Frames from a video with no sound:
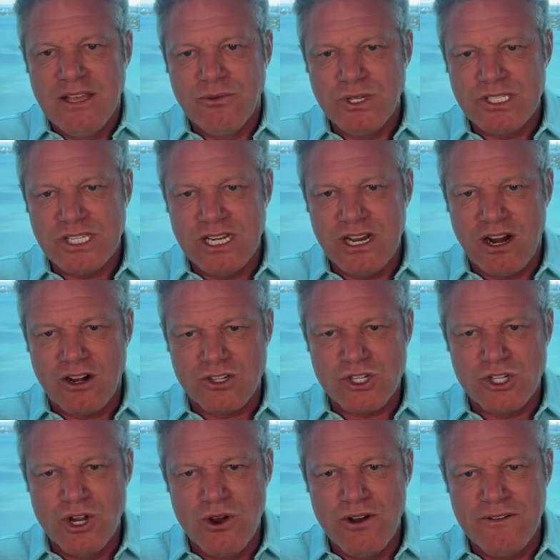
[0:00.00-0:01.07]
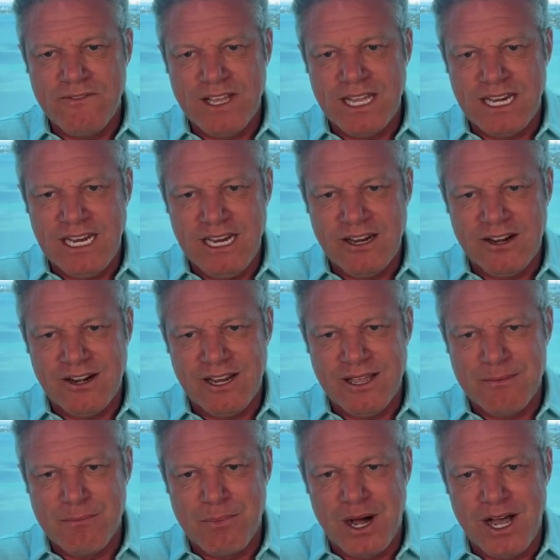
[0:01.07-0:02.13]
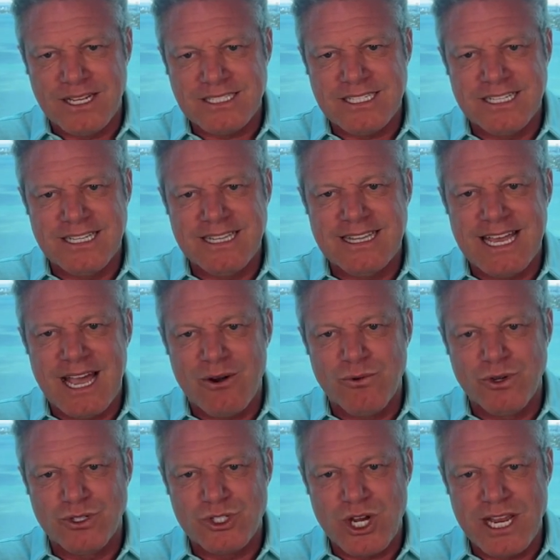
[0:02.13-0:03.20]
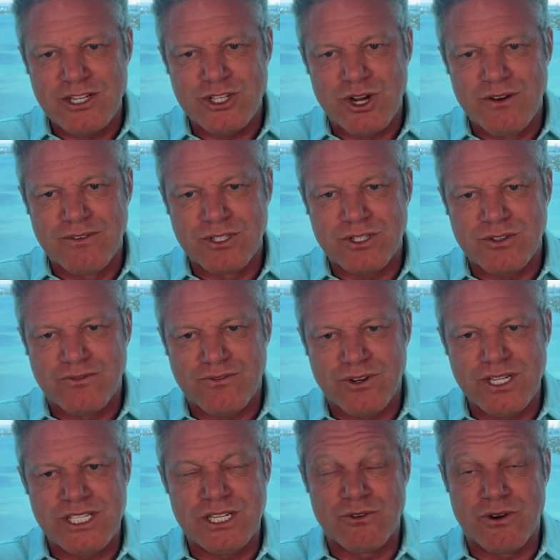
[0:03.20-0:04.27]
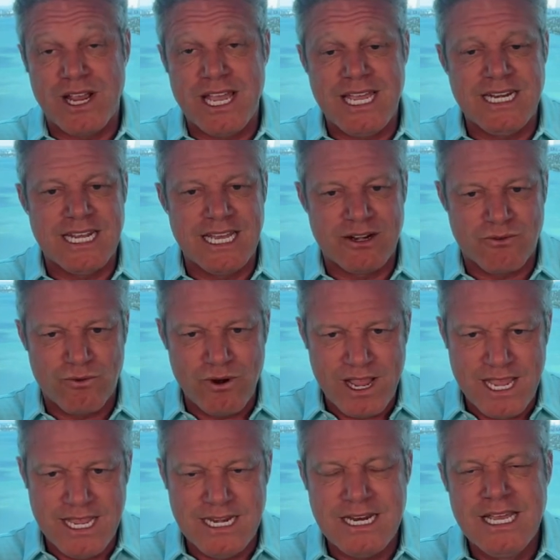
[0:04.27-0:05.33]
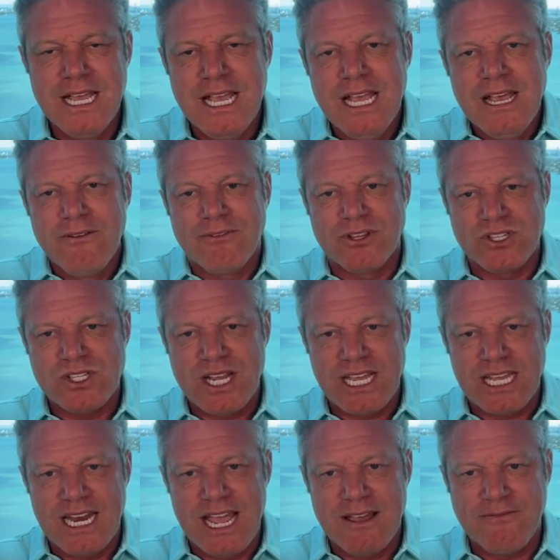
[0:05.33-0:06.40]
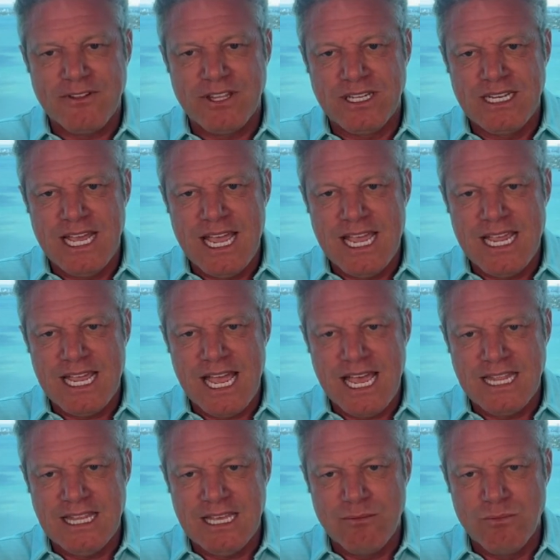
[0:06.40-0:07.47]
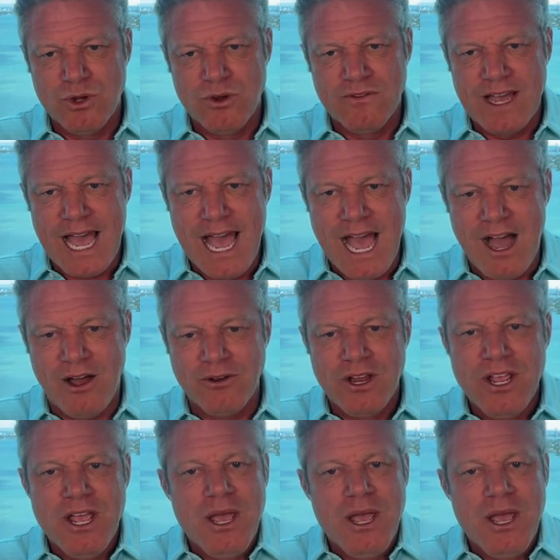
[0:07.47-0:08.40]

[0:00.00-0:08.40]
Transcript: We see our snow event here in Boston that will change over to freezing rain and rain for the second half of the day and then move out.